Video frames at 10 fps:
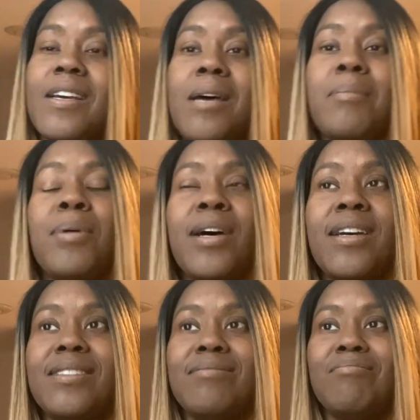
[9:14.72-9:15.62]

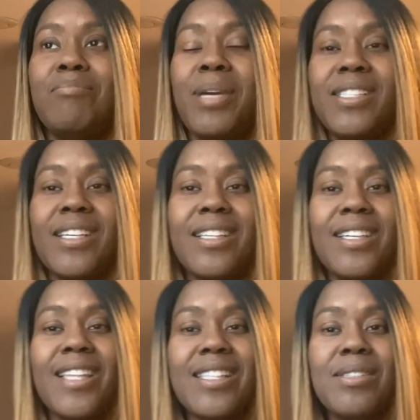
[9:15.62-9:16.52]
But basically
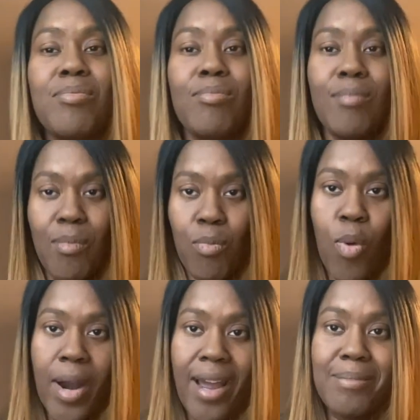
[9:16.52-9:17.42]
that's
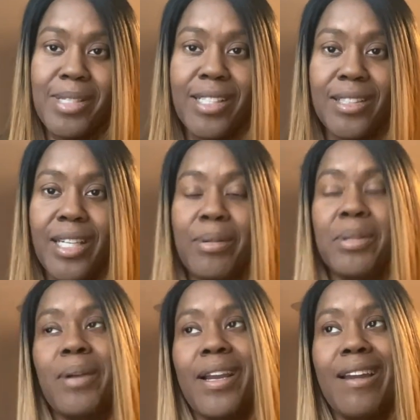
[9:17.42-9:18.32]
what I'm dealing
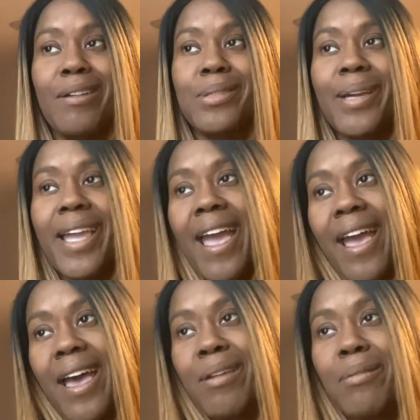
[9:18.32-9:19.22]
with right now. So I
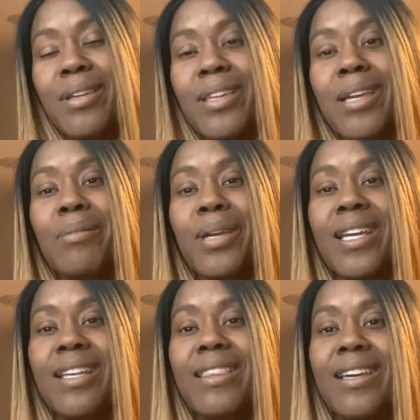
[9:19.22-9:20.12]
can't really
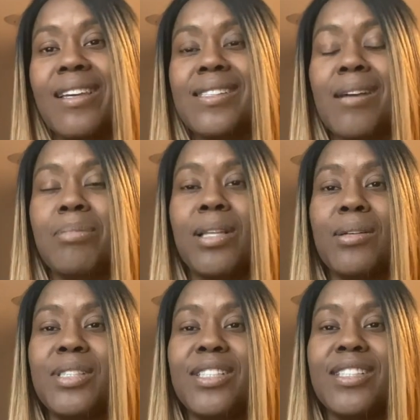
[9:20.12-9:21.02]
read things up
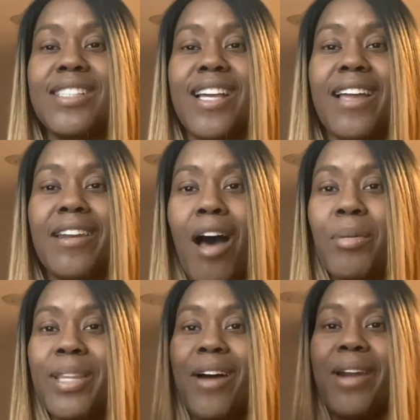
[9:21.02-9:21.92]
close just yet, not
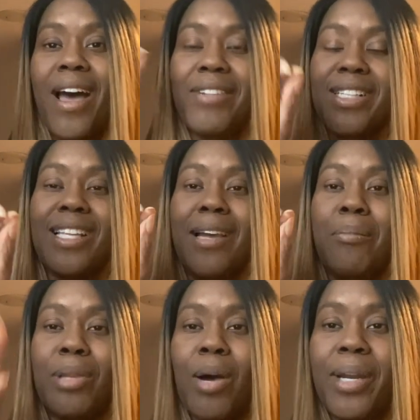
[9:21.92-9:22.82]
without having to like
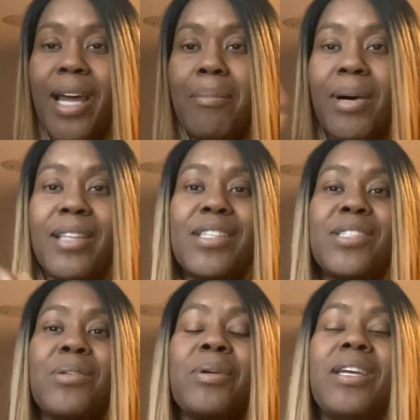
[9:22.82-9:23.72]
blow it up on the
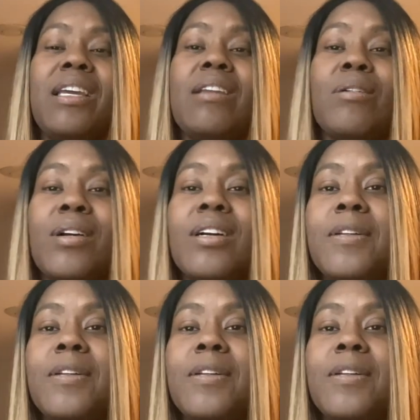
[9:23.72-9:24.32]
screen or